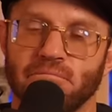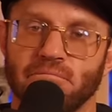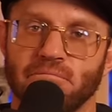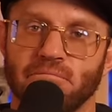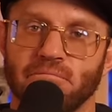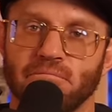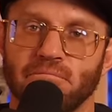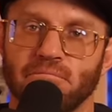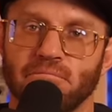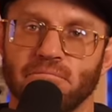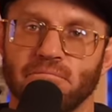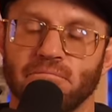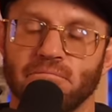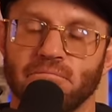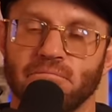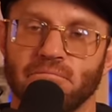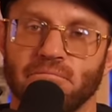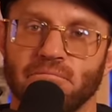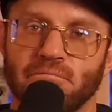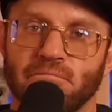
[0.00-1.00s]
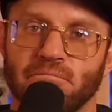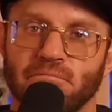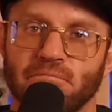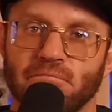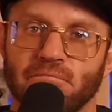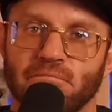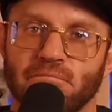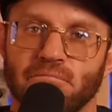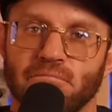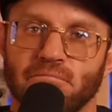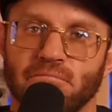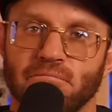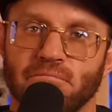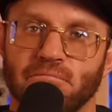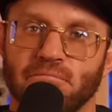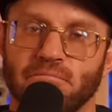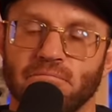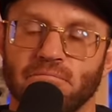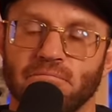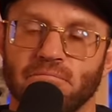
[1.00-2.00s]

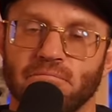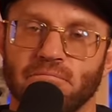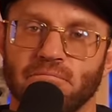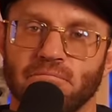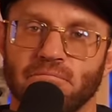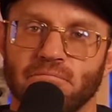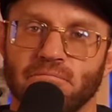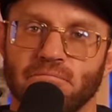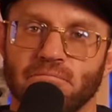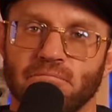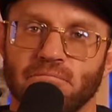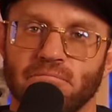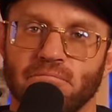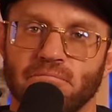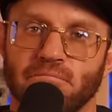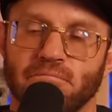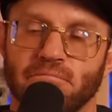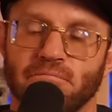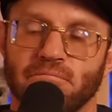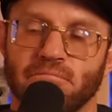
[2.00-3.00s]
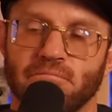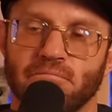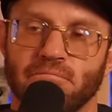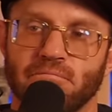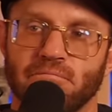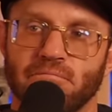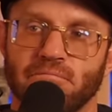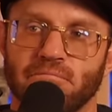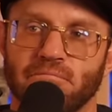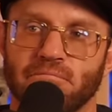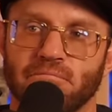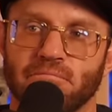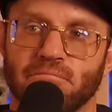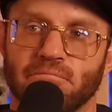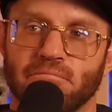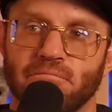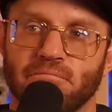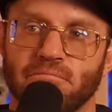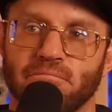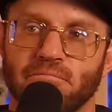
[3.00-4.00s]

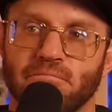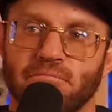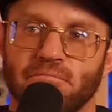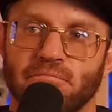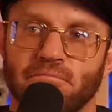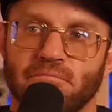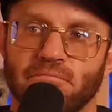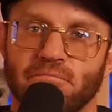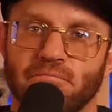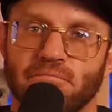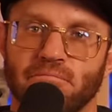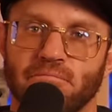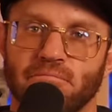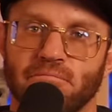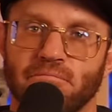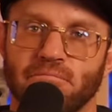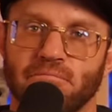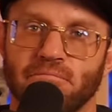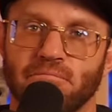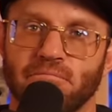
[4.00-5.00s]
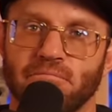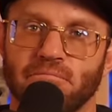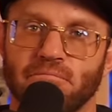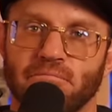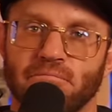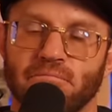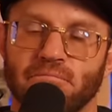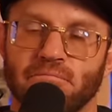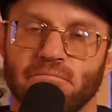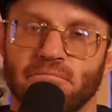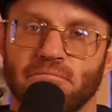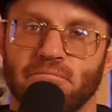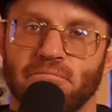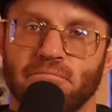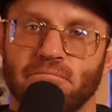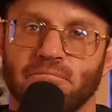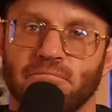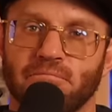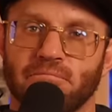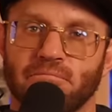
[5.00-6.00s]

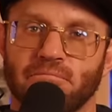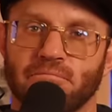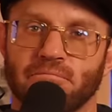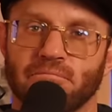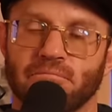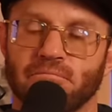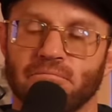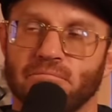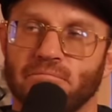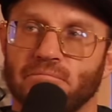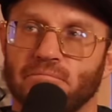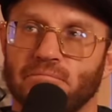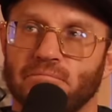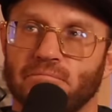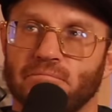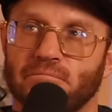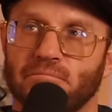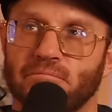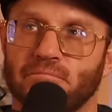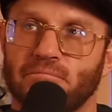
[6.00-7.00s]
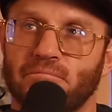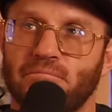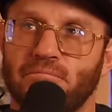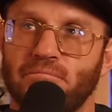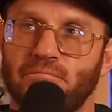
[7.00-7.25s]
[no speech]